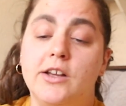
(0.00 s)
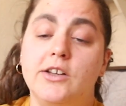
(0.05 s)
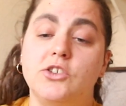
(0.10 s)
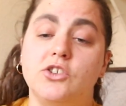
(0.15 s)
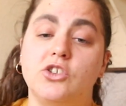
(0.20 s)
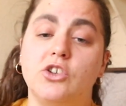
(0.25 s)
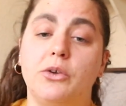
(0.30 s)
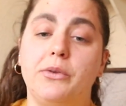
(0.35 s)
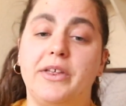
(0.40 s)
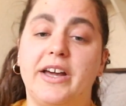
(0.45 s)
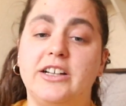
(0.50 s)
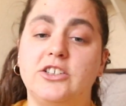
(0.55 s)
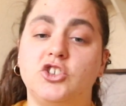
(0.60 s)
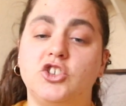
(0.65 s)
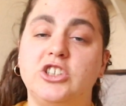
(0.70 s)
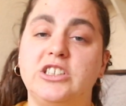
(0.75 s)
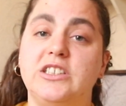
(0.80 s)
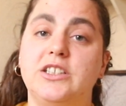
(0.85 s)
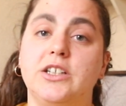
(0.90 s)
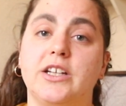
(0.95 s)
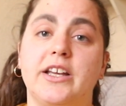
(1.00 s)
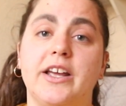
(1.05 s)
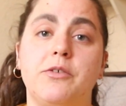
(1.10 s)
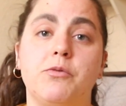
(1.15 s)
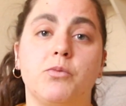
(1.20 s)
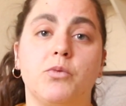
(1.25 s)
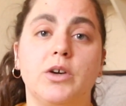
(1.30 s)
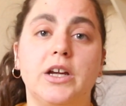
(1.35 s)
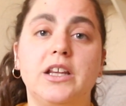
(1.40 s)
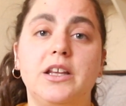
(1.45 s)
so that she
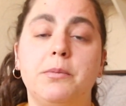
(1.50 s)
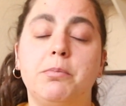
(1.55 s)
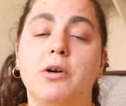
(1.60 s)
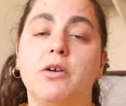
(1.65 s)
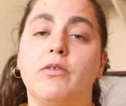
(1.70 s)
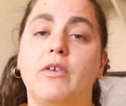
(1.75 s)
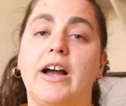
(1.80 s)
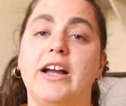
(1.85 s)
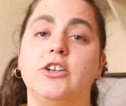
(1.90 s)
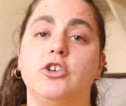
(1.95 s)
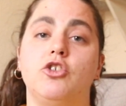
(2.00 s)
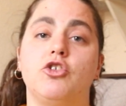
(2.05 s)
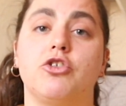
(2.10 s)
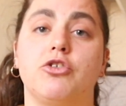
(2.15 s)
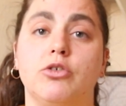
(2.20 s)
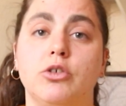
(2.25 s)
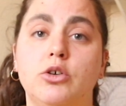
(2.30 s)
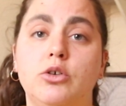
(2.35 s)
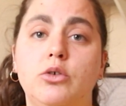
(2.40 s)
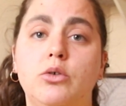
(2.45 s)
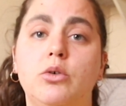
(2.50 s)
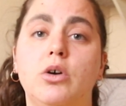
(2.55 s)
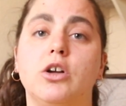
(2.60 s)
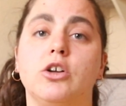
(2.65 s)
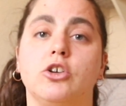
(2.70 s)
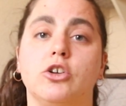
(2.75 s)
can really provide true,